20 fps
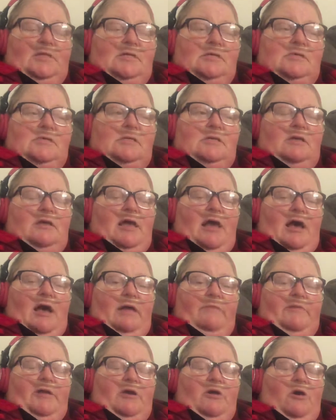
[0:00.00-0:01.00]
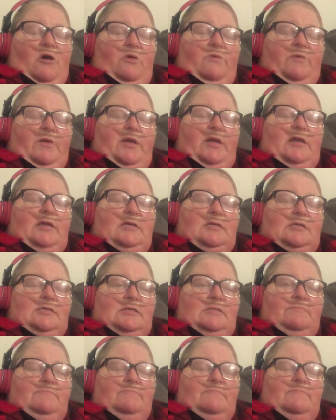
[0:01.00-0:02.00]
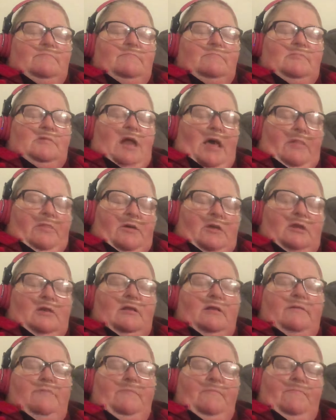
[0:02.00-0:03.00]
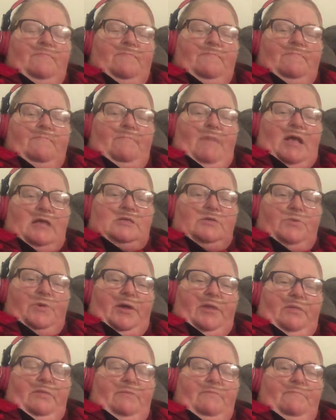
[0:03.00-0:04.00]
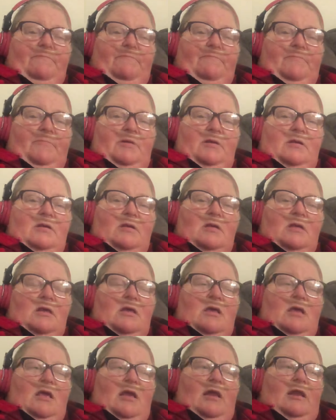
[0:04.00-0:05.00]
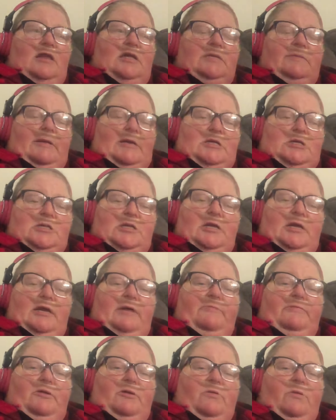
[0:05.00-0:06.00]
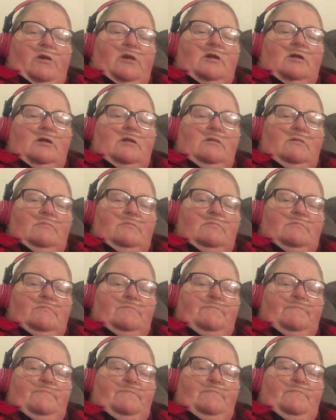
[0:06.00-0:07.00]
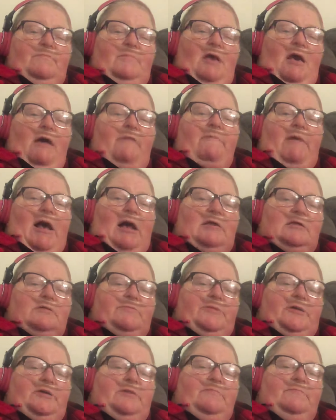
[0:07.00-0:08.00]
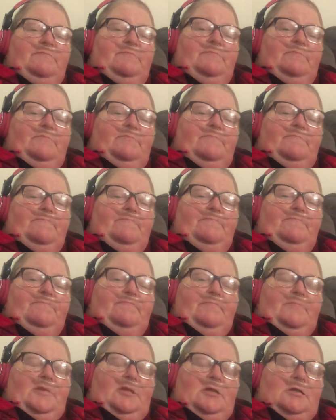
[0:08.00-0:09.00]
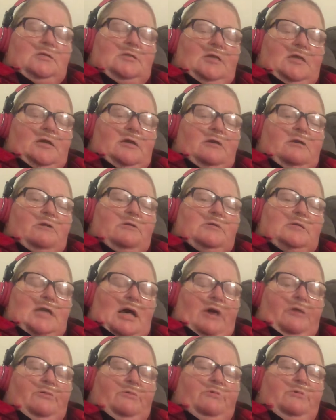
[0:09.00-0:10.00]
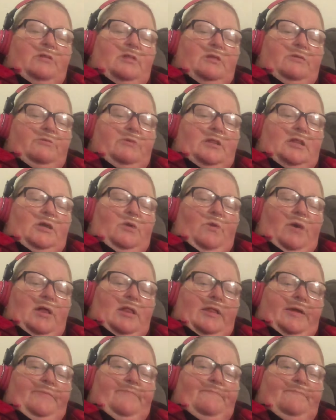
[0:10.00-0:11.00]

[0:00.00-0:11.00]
So, yeah, COVID is nothing to mess with. And especially if you have asthma, because it can go south really, really quickly.